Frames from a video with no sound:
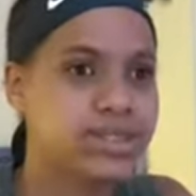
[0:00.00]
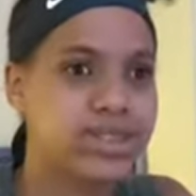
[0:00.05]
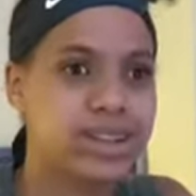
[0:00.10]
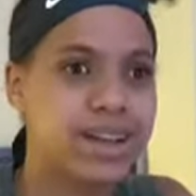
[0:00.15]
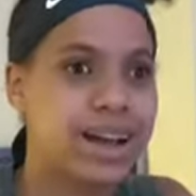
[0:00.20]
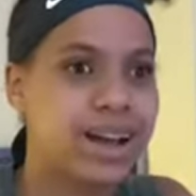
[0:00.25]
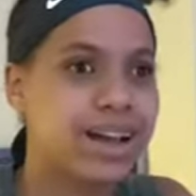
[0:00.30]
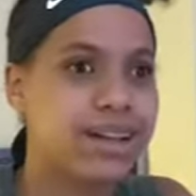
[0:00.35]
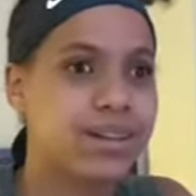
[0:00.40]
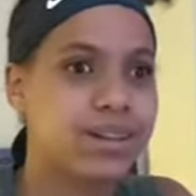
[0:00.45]
She
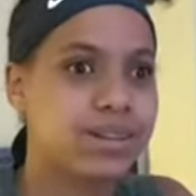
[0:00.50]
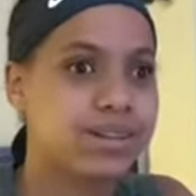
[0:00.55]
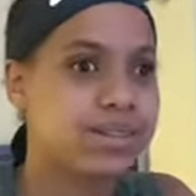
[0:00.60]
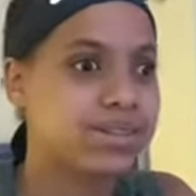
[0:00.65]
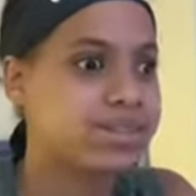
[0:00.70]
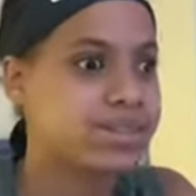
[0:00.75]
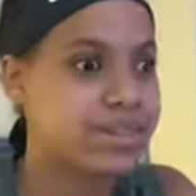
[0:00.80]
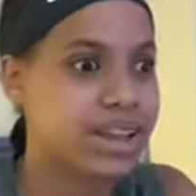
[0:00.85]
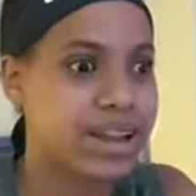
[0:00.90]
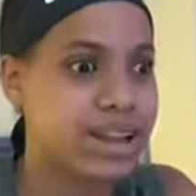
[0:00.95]
like
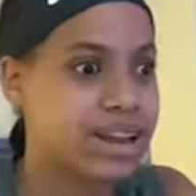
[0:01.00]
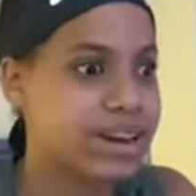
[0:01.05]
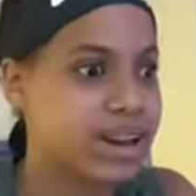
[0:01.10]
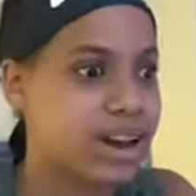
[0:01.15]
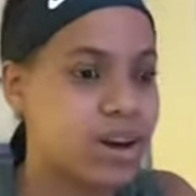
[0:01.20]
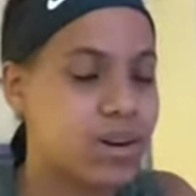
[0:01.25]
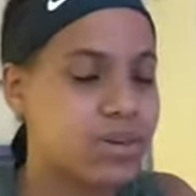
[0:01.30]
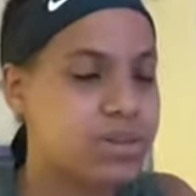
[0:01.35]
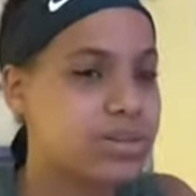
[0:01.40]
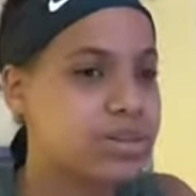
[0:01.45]
stand
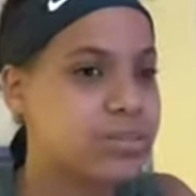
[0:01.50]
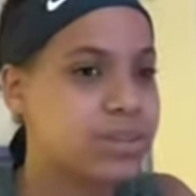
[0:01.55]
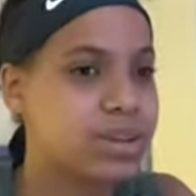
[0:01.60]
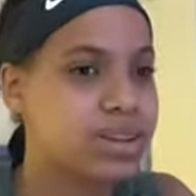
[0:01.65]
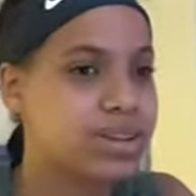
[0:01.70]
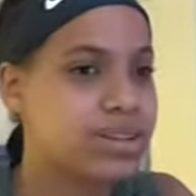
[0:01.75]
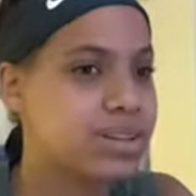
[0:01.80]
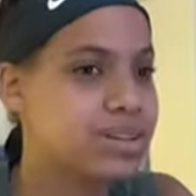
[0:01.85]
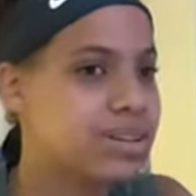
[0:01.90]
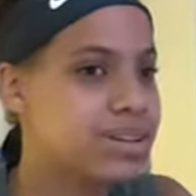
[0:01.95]
out to
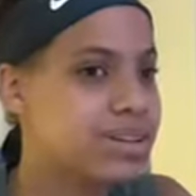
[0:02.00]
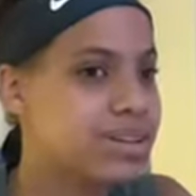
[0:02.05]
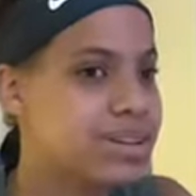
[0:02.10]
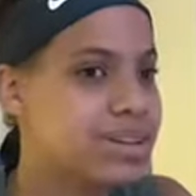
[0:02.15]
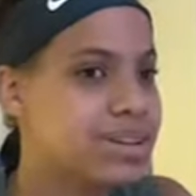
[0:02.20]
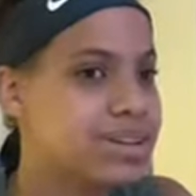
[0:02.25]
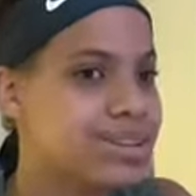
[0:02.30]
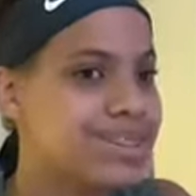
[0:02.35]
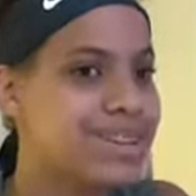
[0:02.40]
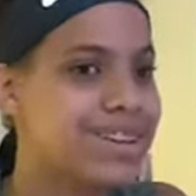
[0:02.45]
me,
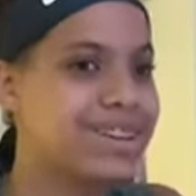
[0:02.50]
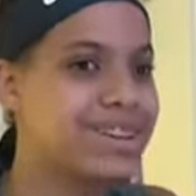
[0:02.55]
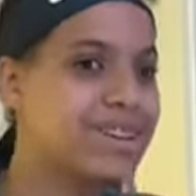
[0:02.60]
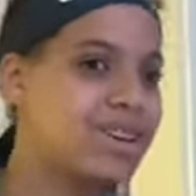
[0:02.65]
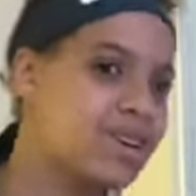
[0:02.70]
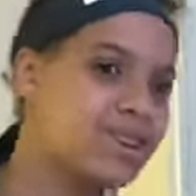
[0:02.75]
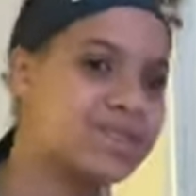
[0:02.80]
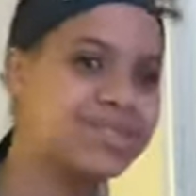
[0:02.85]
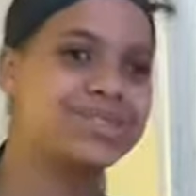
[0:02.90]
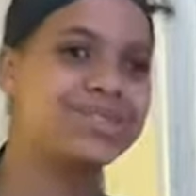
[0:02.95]
but you
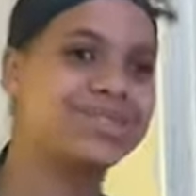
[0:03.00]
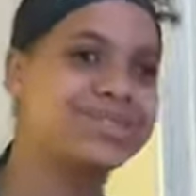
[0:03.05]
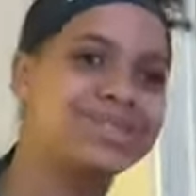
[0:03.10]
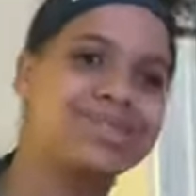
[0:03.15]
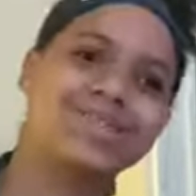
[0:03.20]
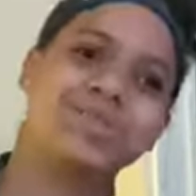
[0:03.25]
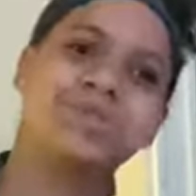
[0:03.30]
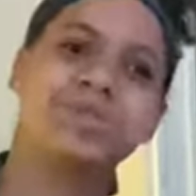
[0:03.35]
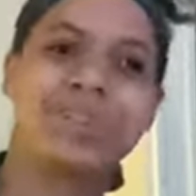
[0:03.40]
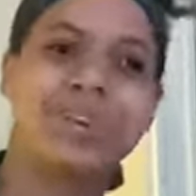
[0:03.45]

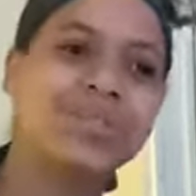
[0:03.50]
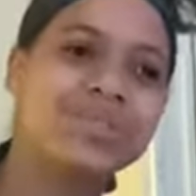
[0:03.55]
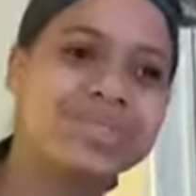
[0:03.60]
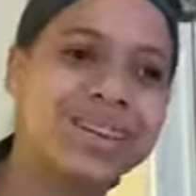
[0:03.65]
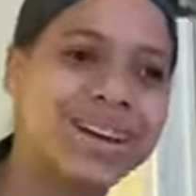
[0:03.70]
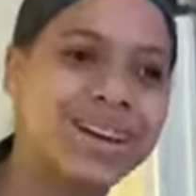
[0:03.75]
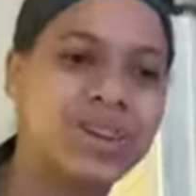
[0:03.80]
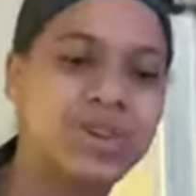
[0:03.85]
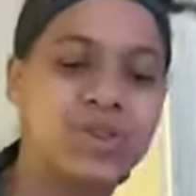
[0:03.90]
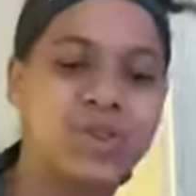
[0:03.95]
know, it was
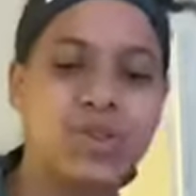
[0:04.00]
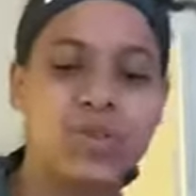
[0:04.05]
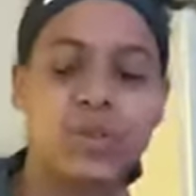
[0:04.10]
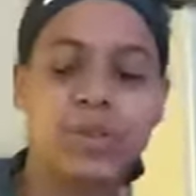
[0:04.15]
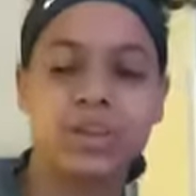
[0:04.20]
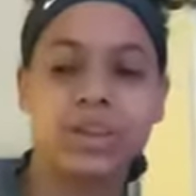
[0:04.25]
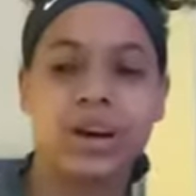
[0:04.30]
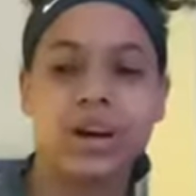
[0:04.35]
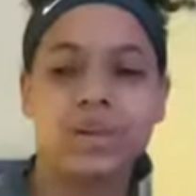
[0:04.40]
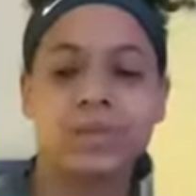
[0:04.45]
kind of cool
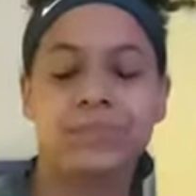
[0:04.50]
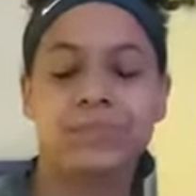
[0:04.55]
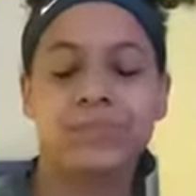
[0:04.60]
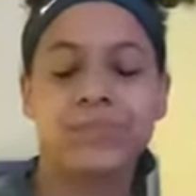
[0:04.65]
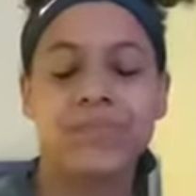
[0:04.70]
with them.